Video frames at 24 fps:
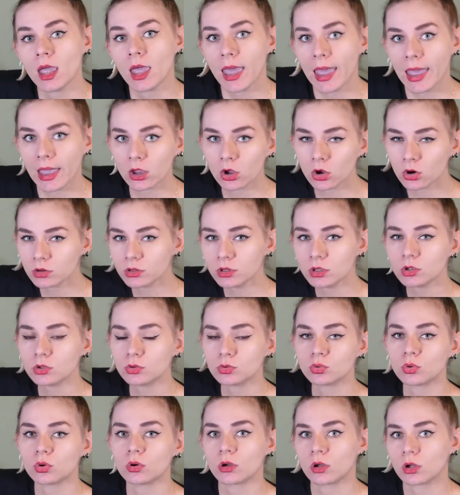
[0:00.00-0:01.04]
According
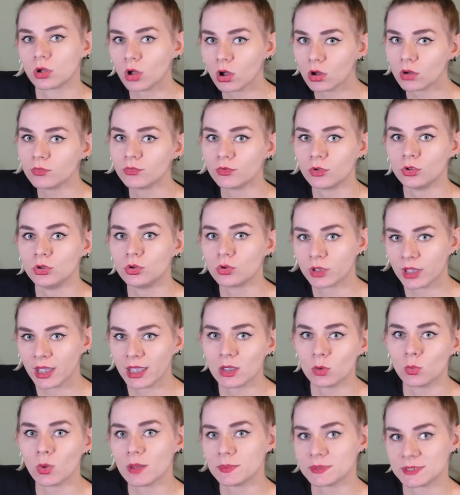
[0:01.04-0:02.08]
to Gov.uk
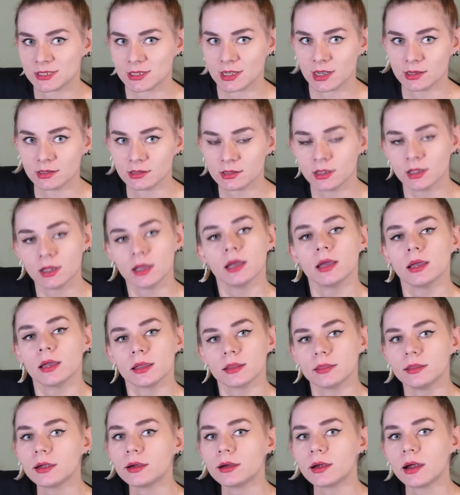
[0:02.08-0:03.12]
website,
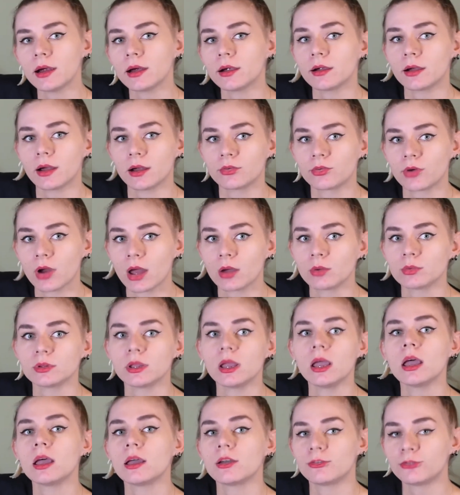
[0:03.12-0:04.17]
there are around
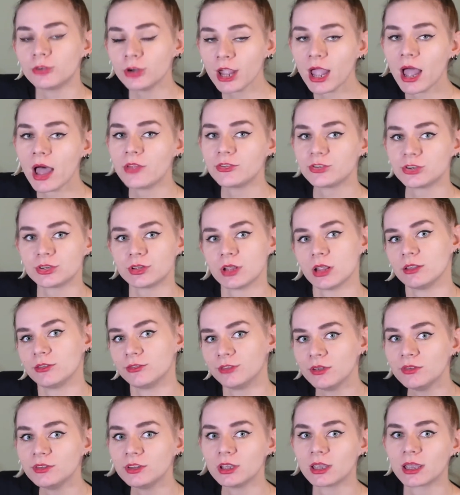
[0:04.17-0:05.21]

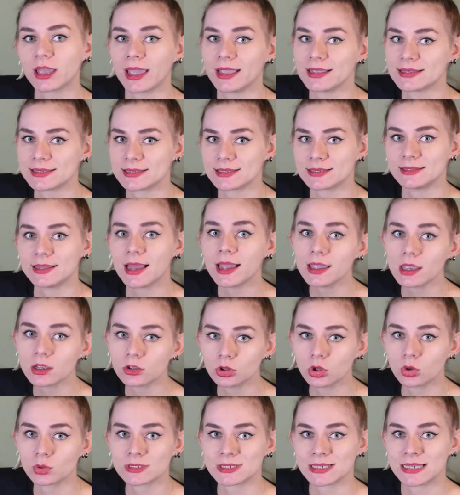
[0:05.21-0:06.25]
350 cases
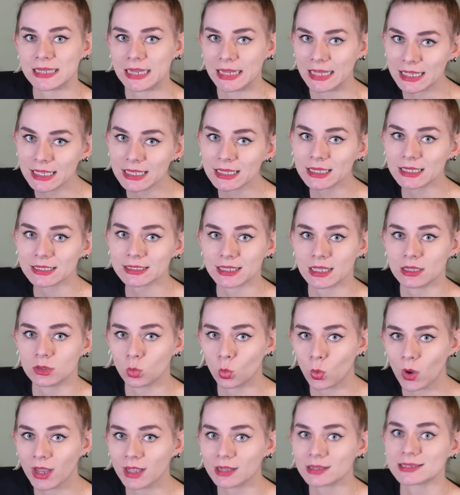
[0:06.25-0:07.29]
diagnosed in England and
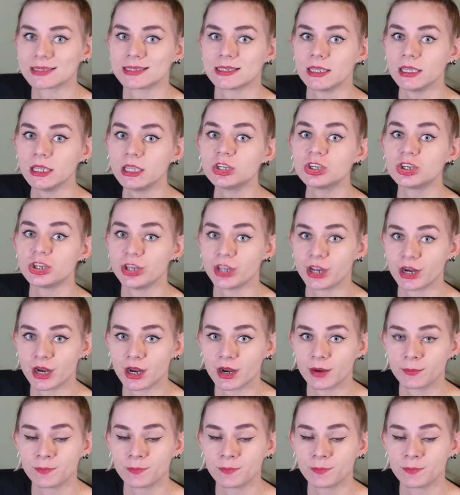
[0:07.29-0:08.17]
Wales each year.